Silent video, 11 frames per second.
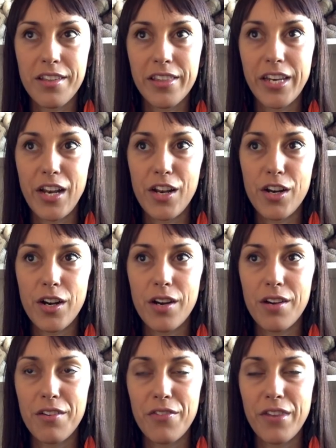
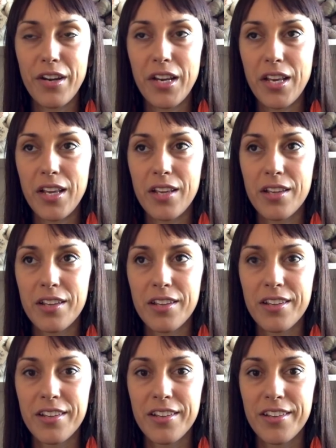thriller, very
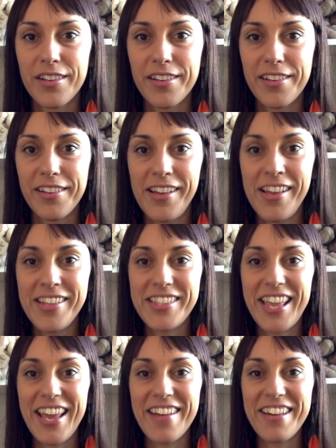
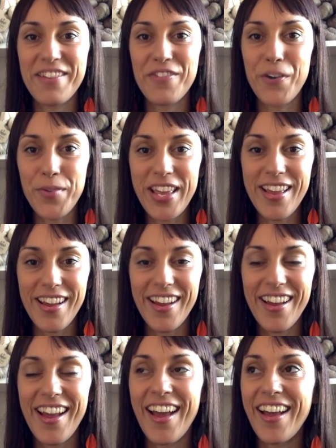scary for me.
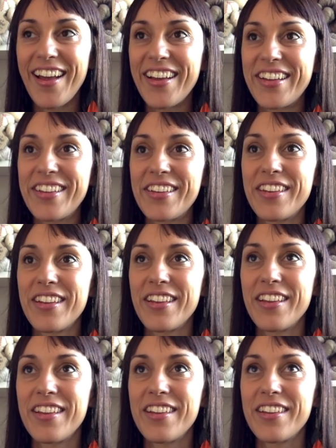And
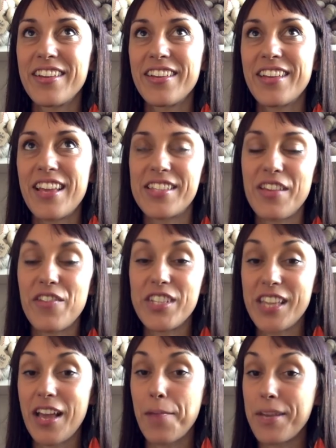yes, every
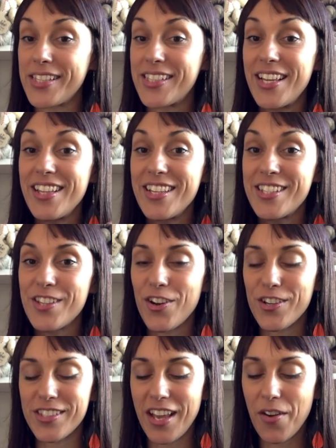time I see these
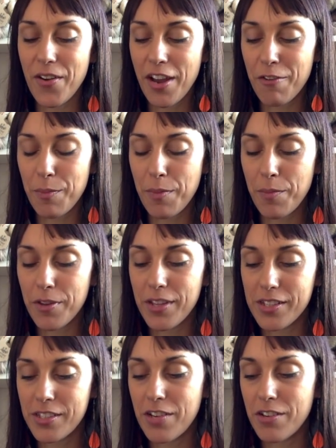socks now, I remember that
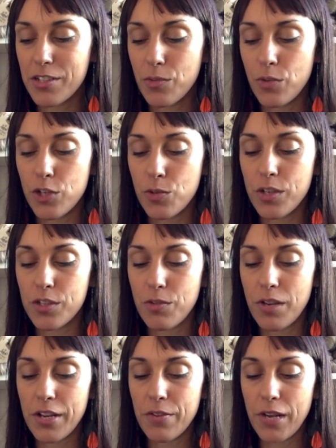series, which was
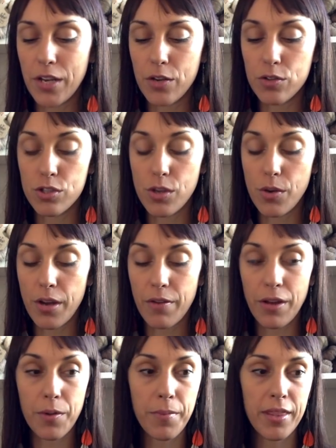really, really good. So I
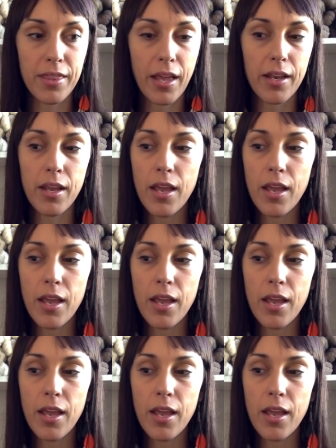recommend that.